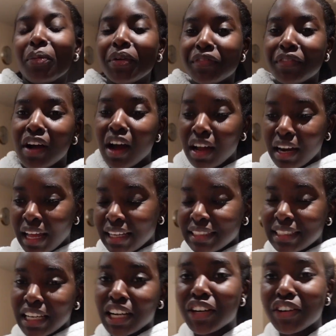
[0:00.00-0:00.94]
we've got
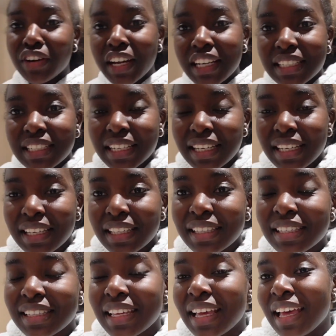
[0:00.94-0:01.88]
like
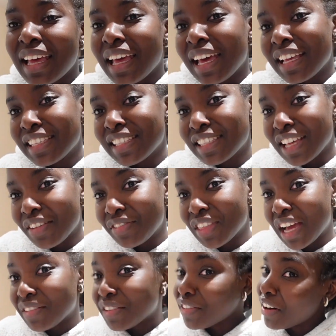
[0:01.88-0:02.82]
decorations and stuff
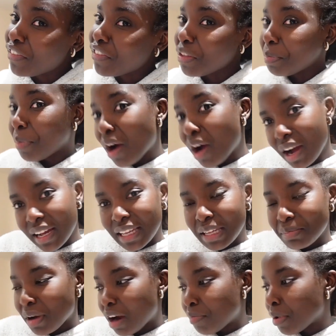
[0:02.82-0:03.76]
that have arrived for the
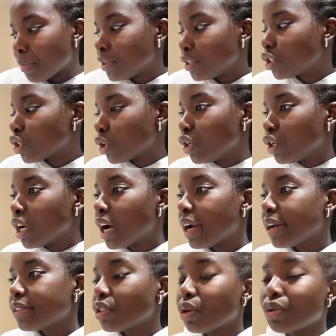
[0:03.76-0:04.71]
party, but I'll probably show you
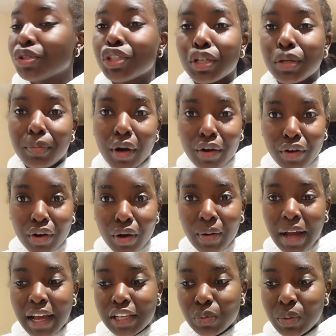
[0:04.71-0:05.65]
guys those
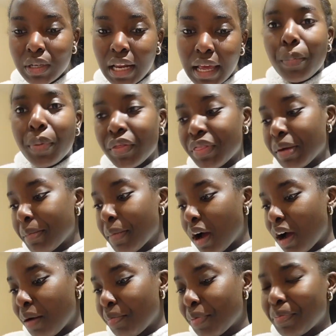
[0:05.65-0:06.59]
tomorrow as we like put them
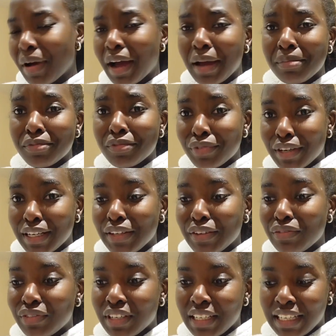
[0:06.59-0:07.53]
up. But I'm
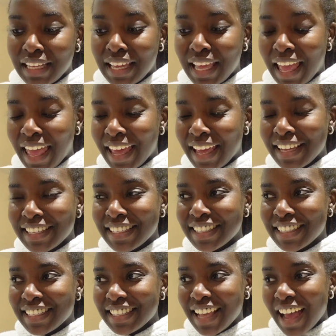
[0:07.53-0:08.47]
really, really
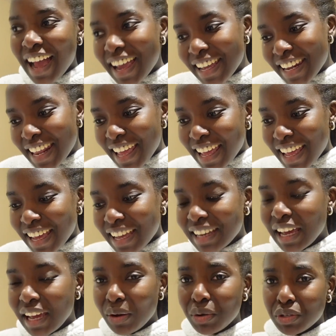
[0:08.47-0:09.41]

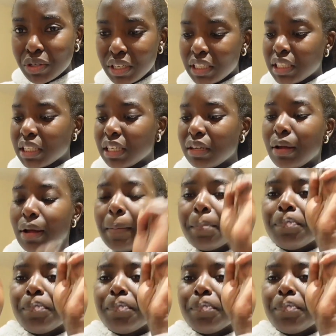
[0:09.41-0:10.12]
excited. I also need to